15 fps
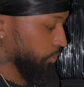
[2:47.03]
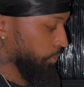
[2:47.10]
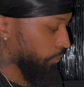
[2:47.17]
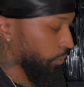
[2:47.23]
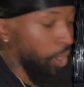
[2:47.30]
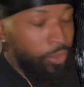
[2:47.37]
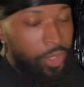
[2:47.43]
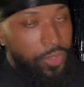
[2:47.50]

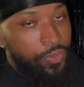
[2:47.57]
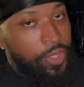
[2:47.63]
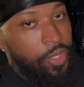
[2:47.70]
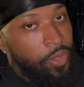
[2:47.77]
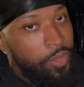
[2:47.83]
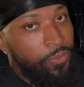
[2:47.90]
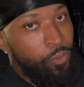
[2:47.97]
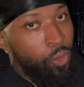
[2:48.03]
found this
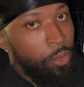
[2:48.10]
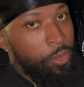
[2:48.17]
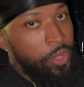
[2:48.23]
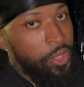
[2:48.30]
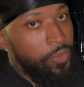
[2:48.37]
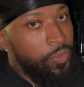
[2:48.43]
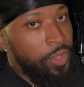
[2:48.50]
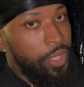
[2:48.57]
video
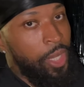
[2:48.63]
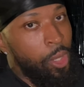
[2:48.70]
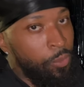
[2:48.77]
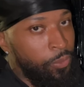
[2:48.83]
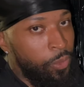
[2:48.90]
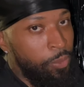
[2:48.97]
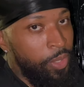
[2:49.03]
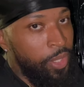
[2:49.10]
informative and
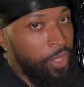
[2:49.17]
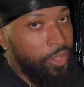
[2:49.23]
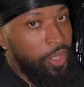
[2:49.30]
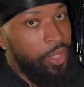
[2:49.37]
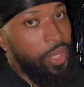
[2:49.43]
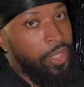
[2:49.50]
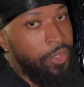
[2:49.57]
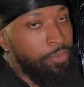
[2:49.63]
helpful, man, hit
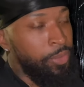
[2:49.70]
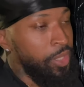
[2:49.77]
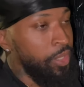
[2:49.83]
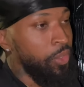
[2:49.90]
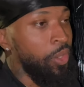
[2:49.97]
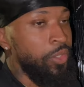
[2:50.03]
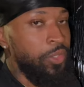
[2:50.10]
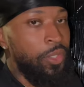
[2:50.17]
that like
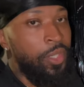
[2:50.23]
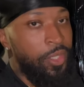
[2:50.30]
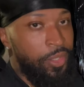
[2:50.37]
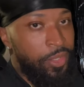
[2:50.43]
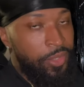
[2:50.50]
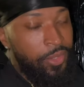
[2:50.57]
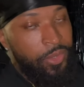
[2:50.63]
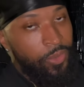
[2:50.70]
button. Also hit
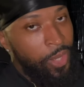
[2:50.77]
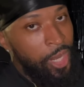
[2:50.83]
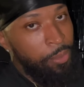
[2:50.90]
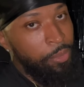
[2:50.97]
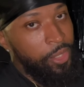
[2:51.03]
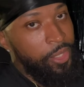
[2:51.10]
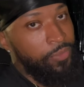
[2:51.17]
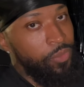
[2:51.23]
the subscribe
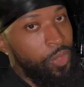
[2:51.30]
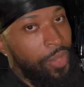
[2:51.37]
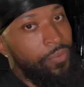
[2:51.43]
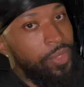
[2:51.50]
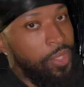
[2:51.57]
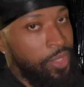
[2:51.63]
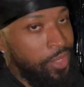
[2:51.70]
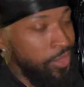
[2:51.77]
button if you
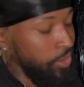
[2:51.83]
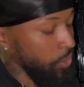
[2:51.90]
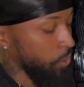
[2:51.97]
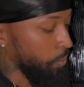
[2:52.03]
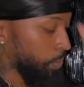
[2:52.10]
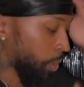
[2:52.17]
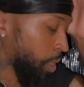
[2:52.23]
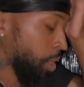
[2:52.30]
haven't done so.